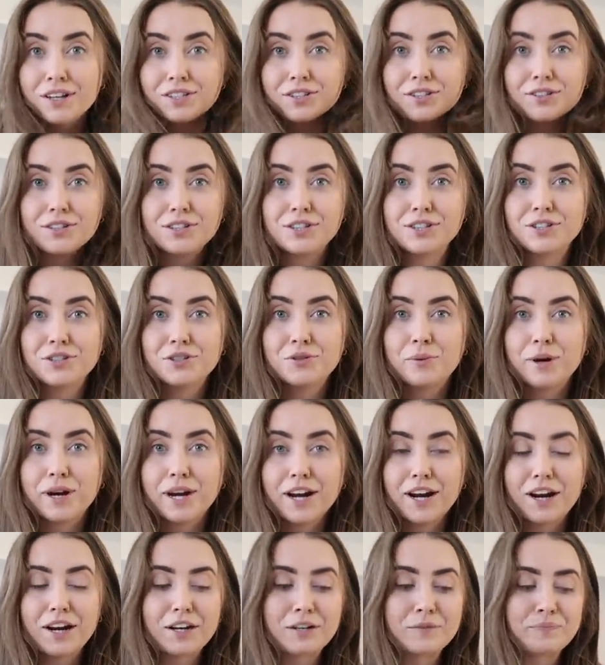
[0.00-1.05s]
Still need to do my
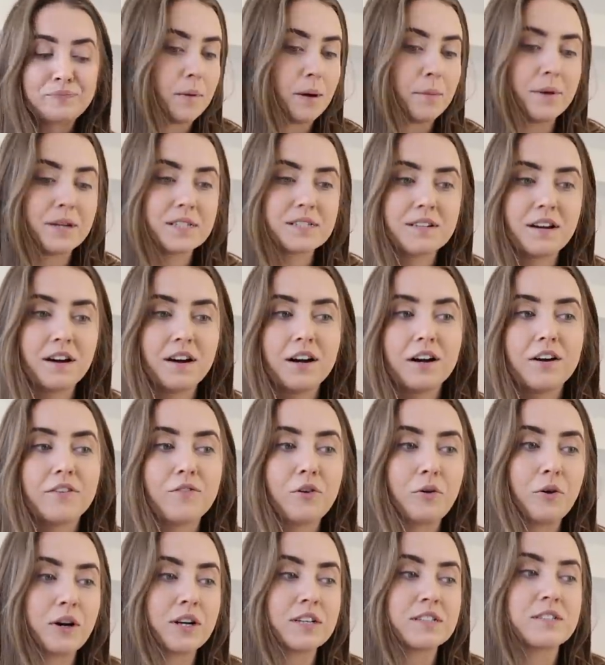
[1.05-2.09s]
hair, my mascara,
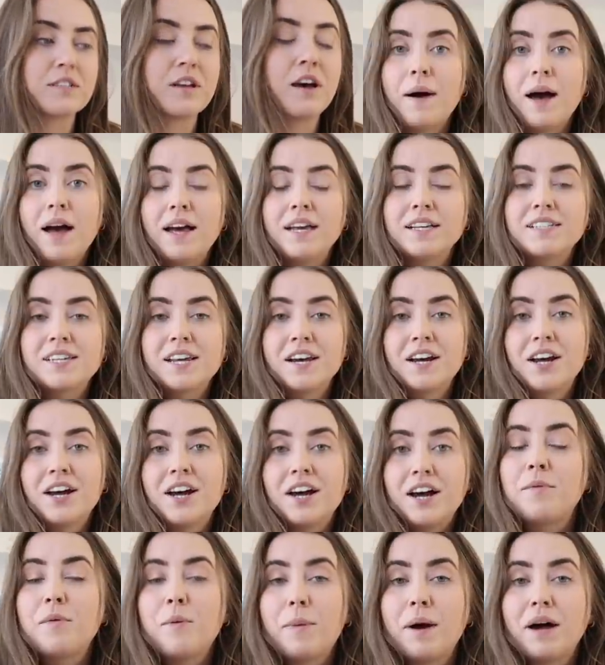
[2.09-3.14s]
of course, but
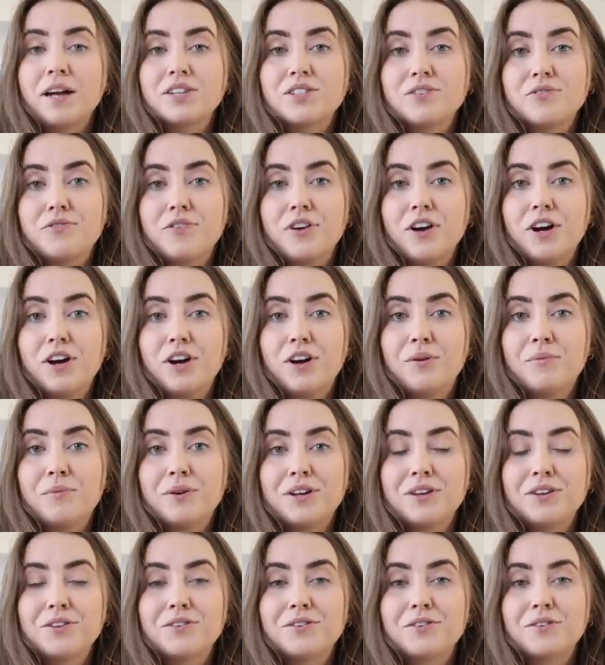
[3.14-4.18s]
I'm about to film
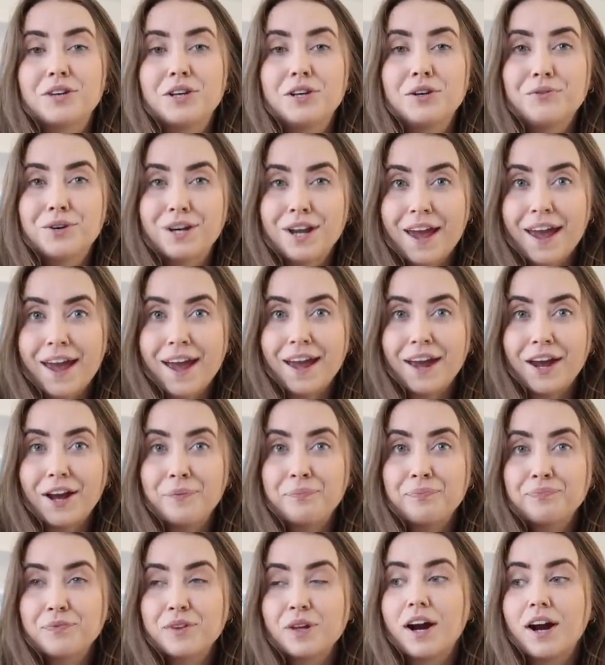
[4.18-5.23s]
a little Q and
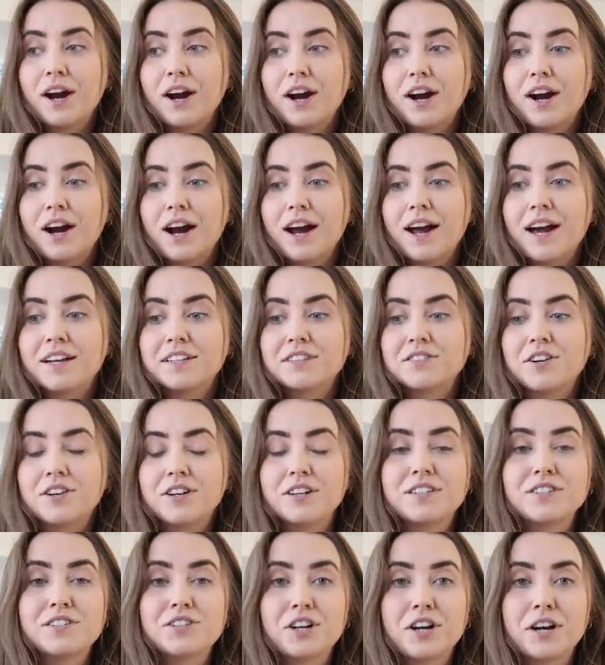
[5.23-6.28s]
A where I asked
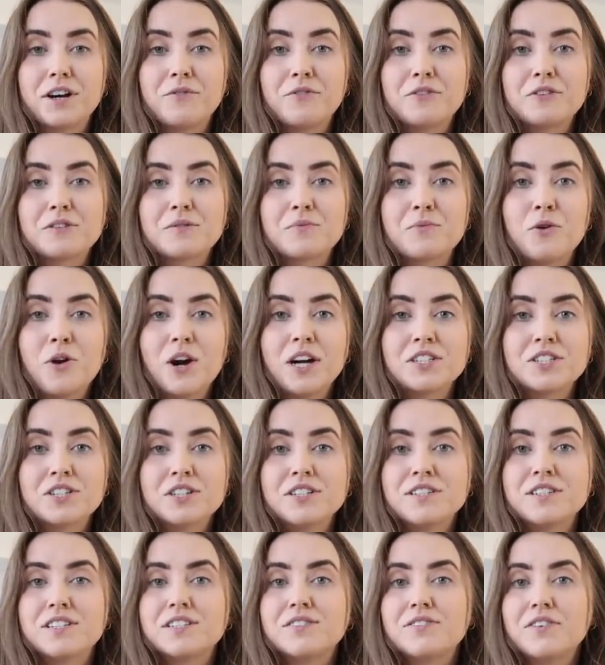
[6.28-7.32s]
on Instagram for some
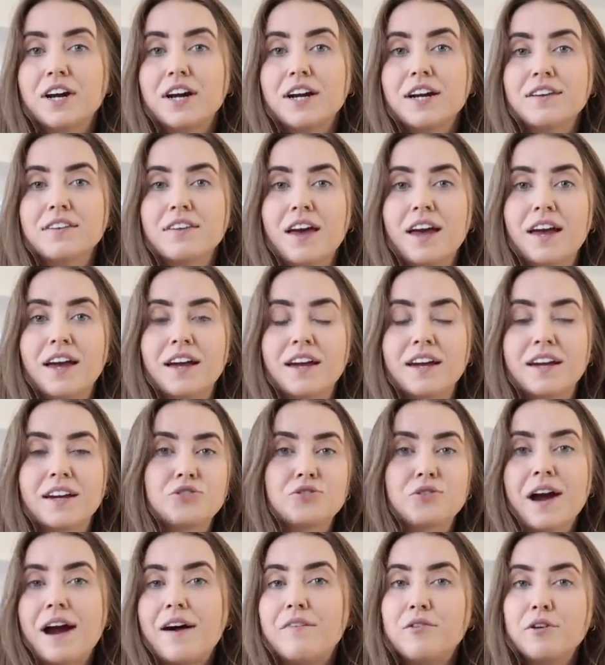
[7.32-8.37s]
questions. It's very like
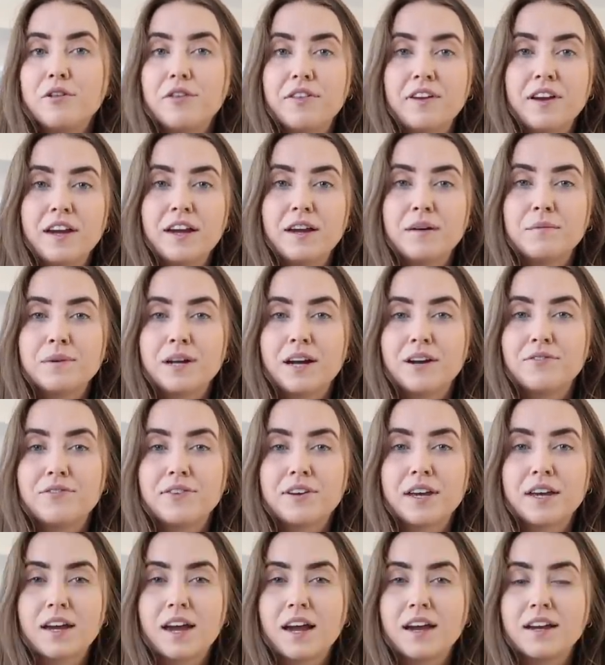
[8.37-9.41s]
travel themed. I
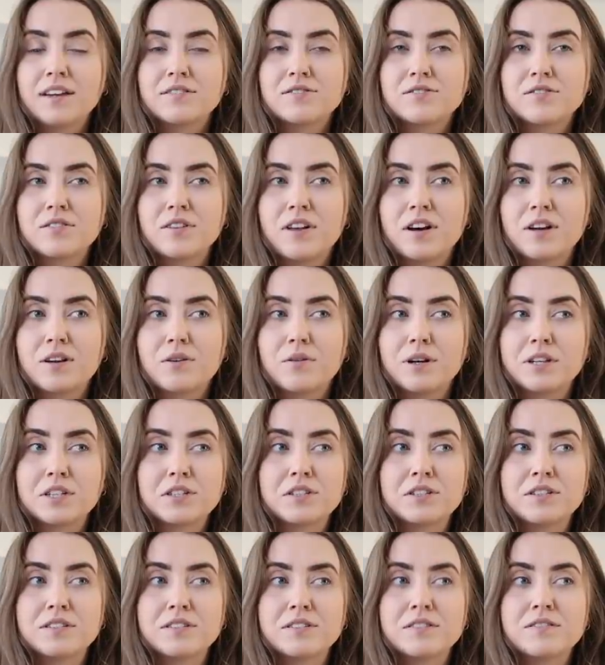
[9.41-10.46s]
feel like I answer a lot of
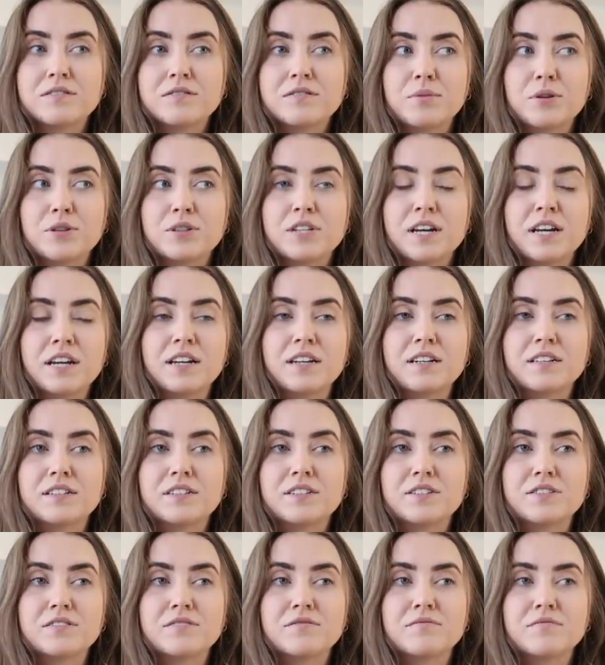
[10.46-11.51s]
questions pertaining
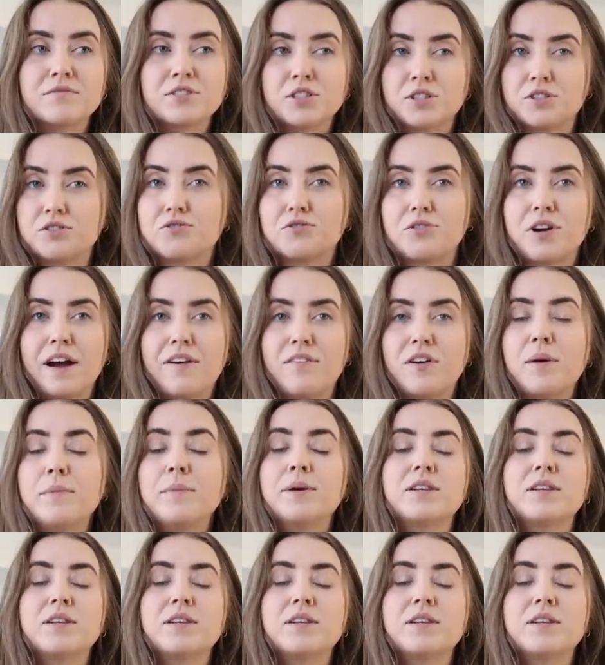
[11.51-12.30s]
to just travel.